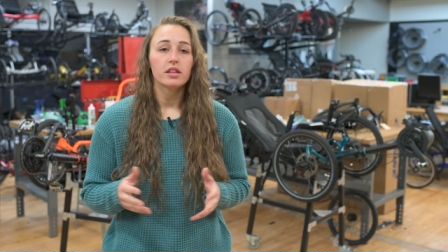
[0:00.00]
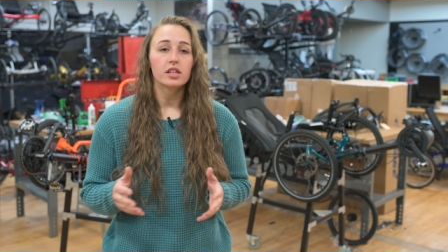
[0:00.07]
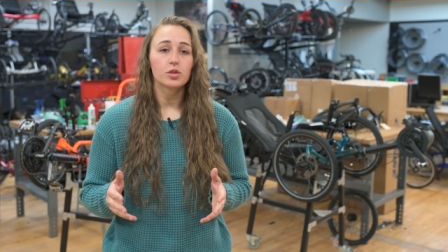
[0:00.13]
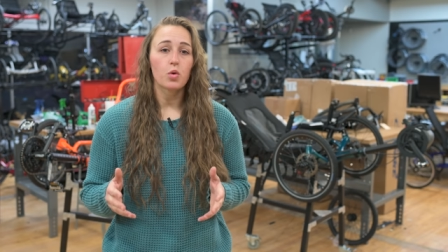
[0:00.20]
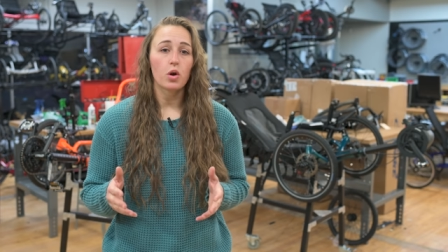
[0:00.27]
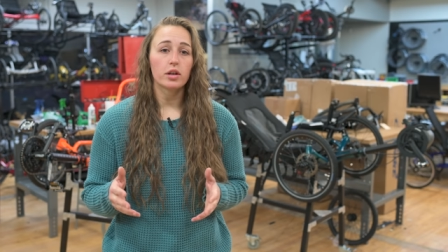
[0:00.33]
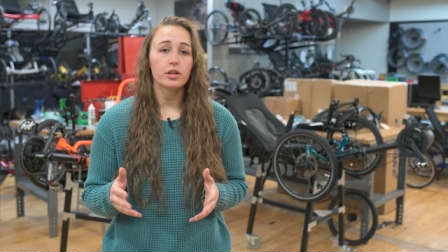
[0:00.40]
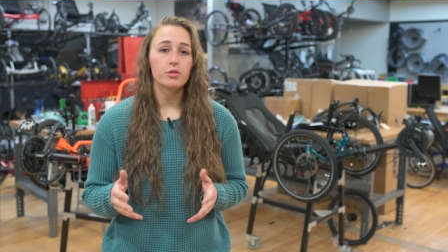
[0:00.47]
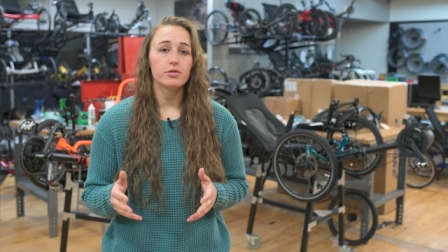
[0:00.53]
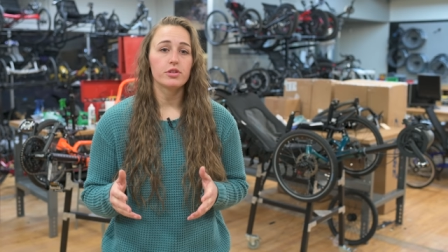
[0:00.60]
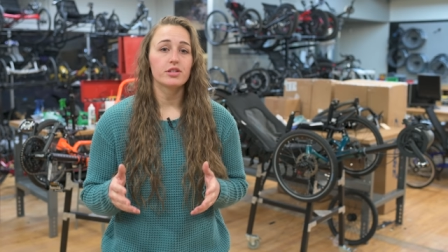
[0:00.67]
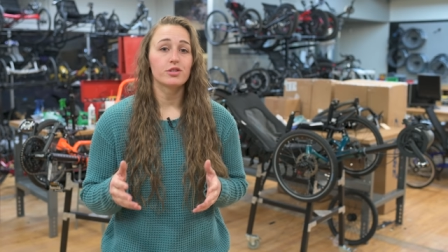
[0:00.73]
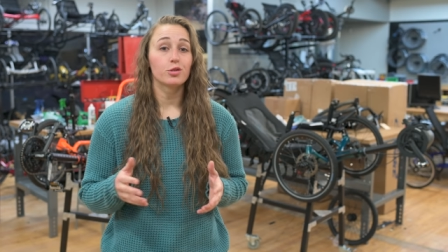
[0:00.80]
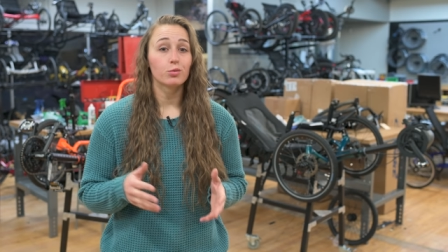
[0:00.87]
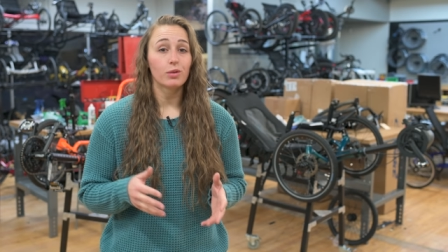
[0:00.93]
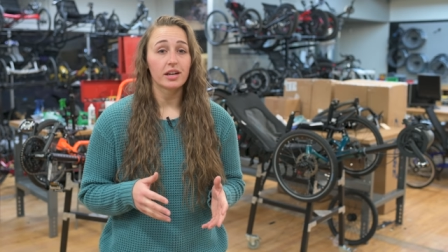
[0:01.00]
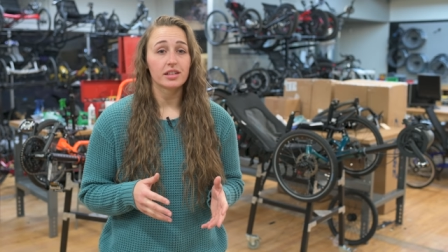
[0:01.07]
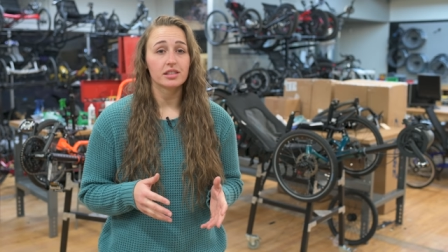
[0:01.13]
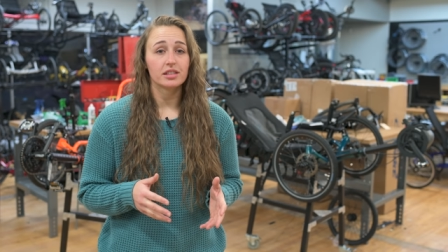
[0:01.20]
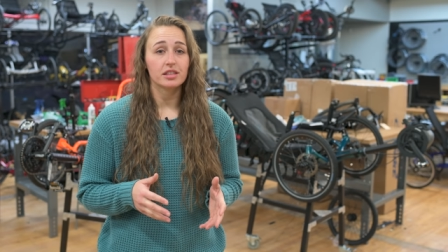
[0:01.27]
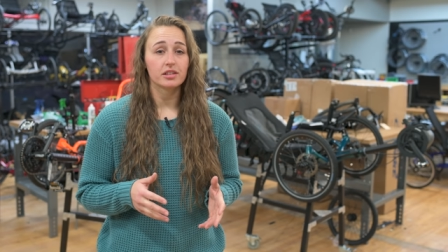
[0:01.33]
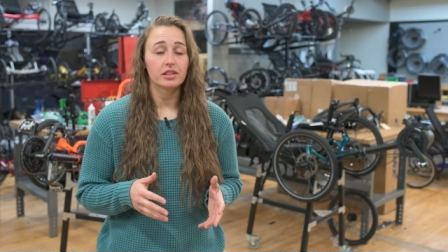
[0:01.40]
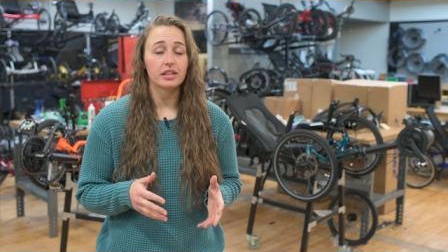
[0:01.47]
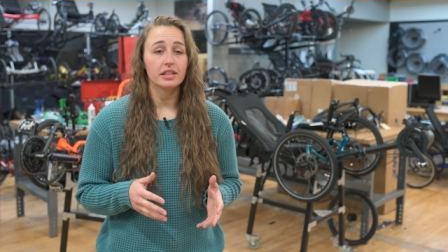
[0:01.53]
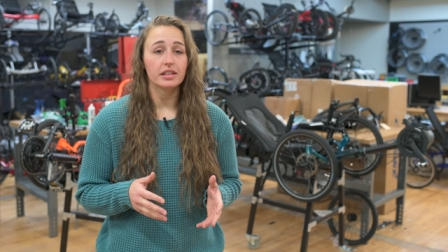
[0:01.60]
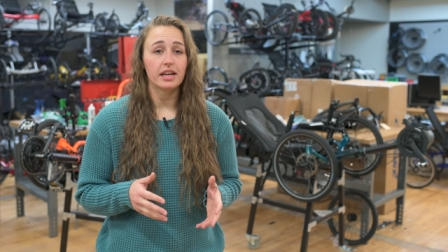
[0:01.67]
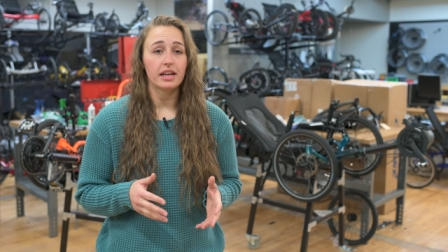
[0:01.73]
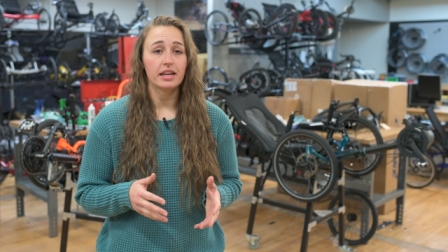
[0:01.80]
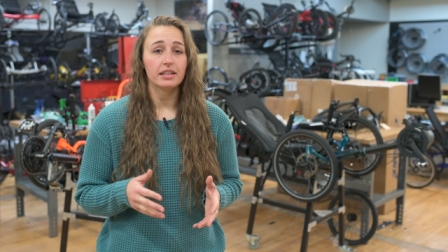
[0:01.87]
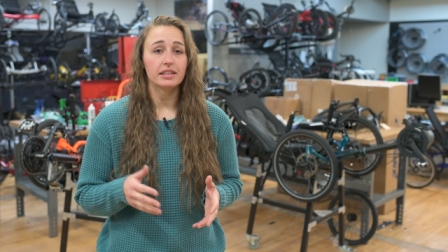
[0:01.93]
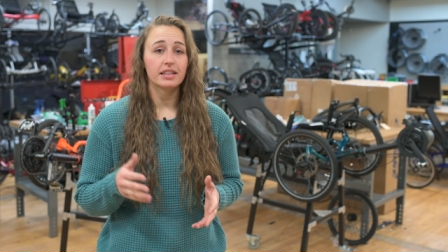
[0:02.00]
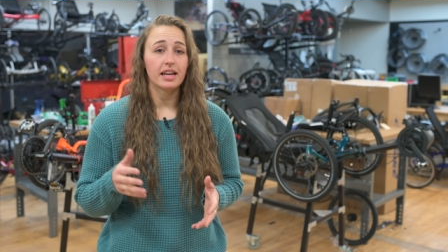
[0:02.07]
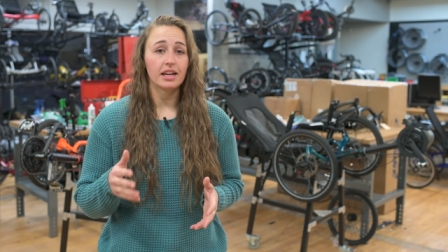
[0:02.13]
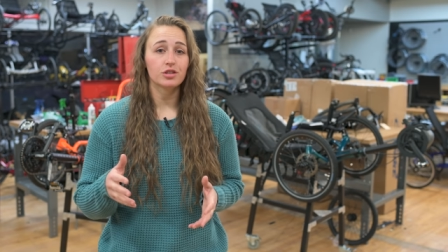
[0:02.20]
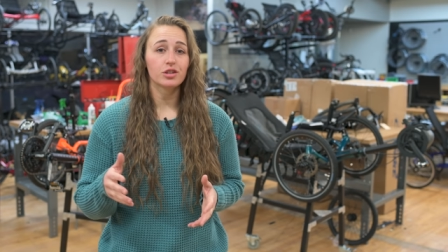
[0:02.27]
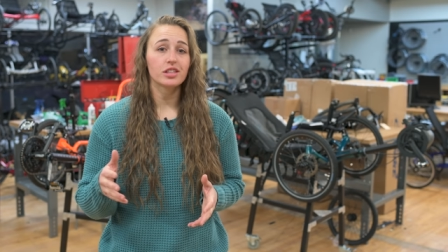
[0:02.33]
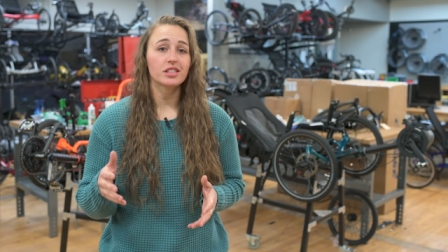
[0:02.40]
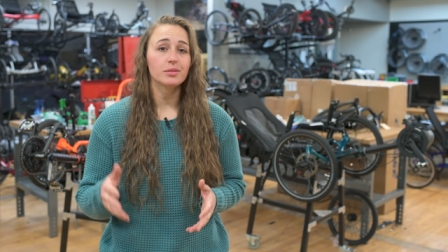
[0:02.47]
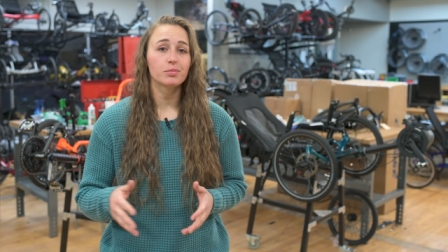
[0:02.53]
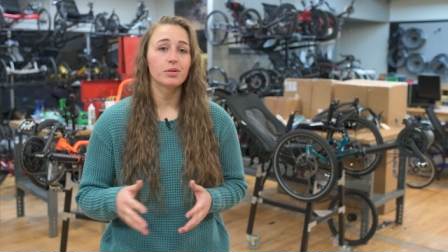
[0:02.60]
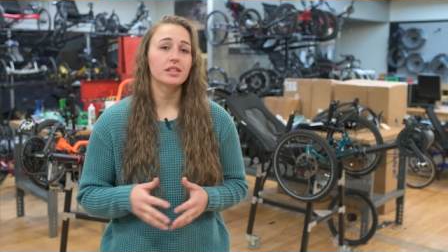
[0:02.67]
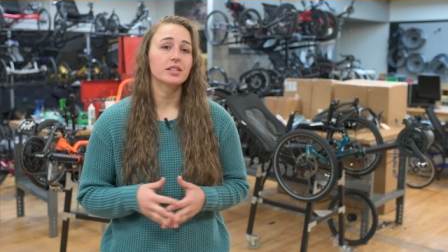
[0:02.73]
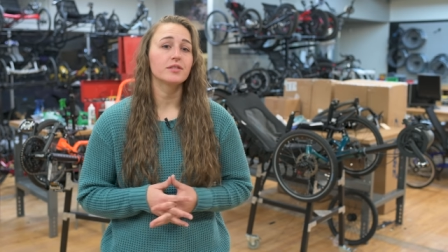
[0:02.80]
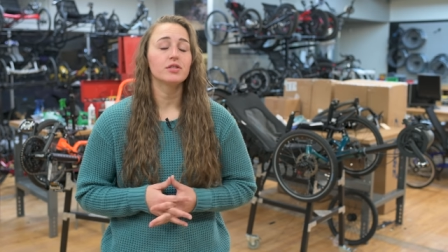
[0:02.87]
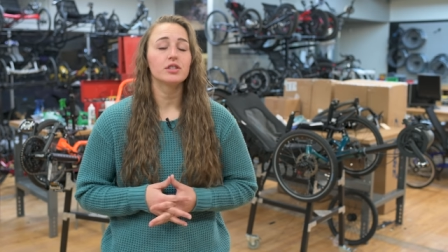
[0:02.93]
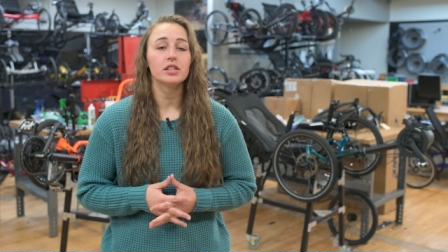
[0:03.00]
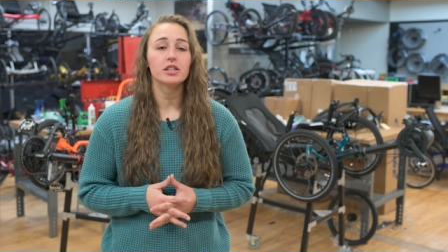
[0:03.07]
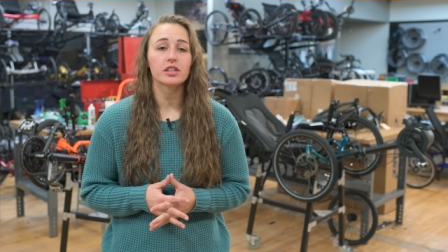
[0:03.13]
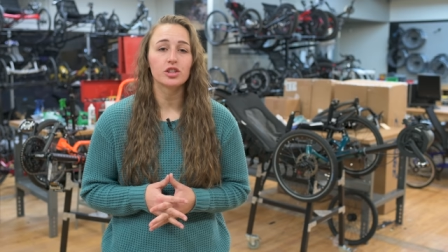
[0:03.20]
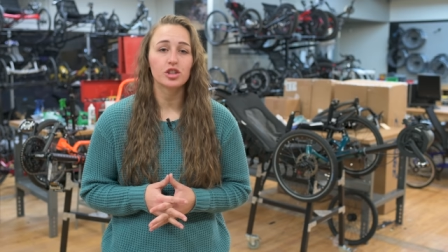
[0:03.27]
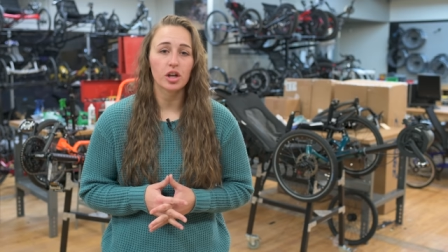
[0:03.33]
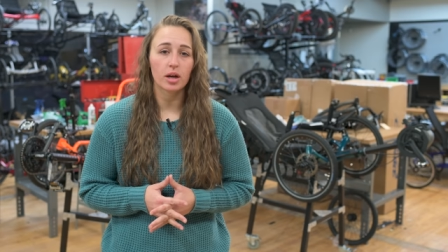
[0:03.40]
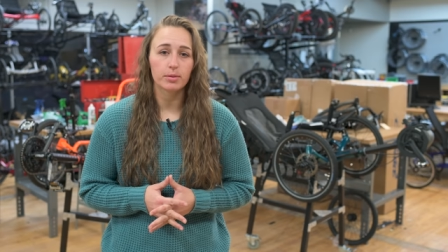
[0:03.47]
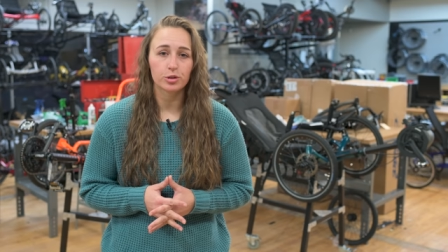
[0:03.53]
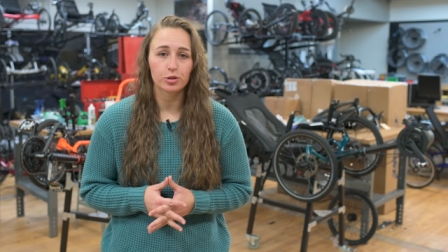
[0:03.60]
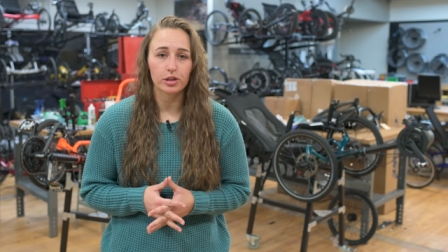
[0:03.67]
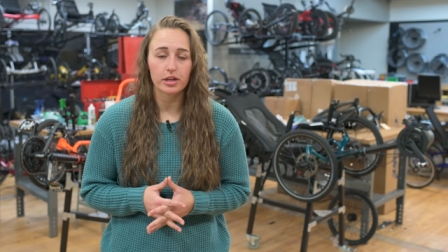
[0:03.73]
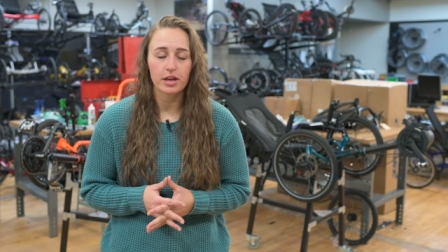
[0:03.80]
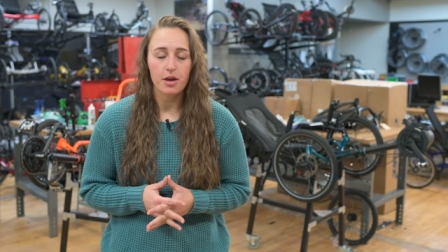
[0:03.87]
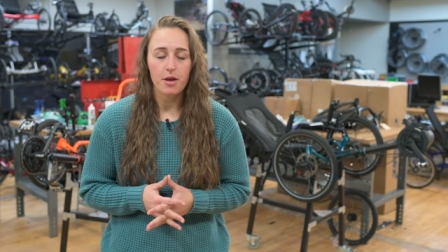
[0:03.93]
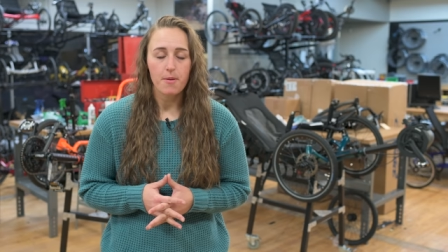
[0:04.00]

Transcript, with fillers: This quad uses direct steering, and Catrike's impressive steering geometry